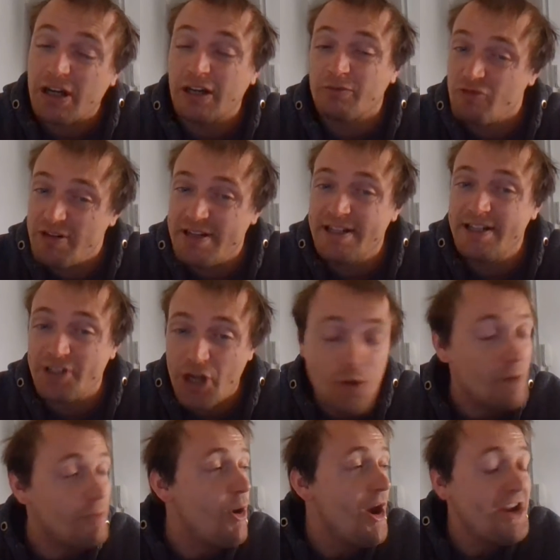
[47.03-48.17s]
I really do
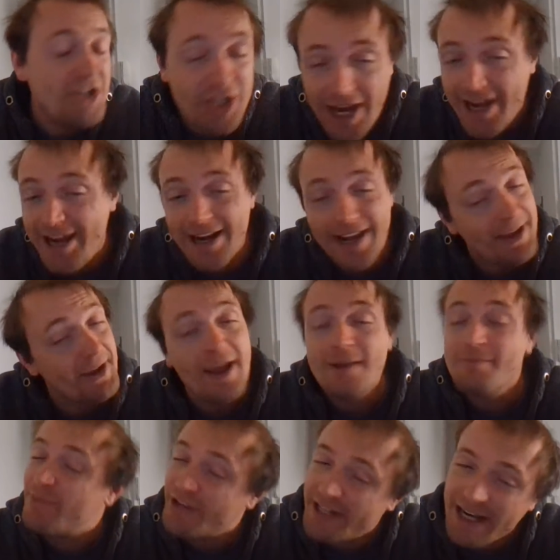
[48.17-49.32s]
appreciate it.
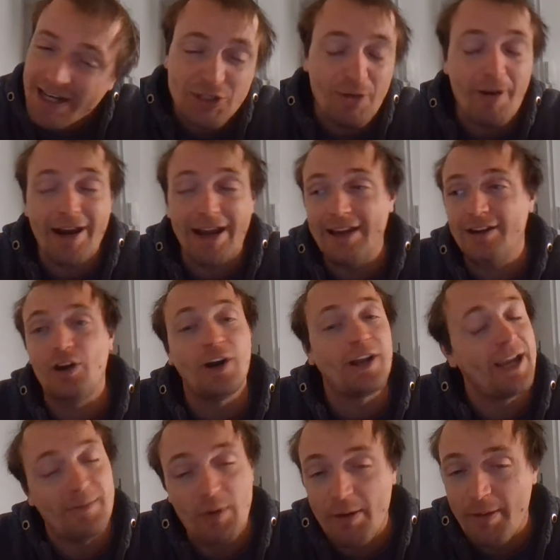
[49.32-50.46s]
But next time I keep got to
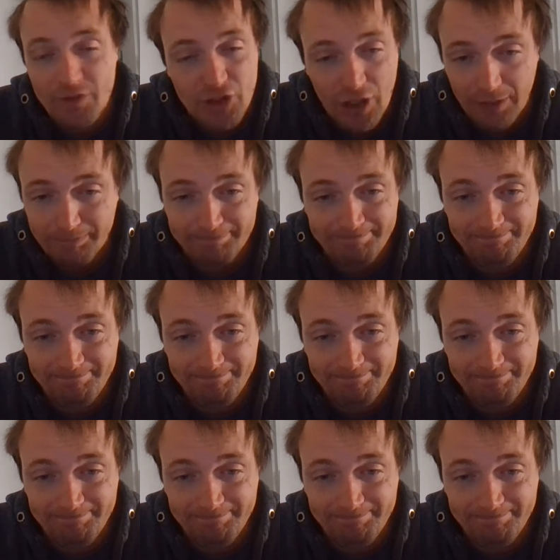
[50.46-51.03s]
keep my mouth shut.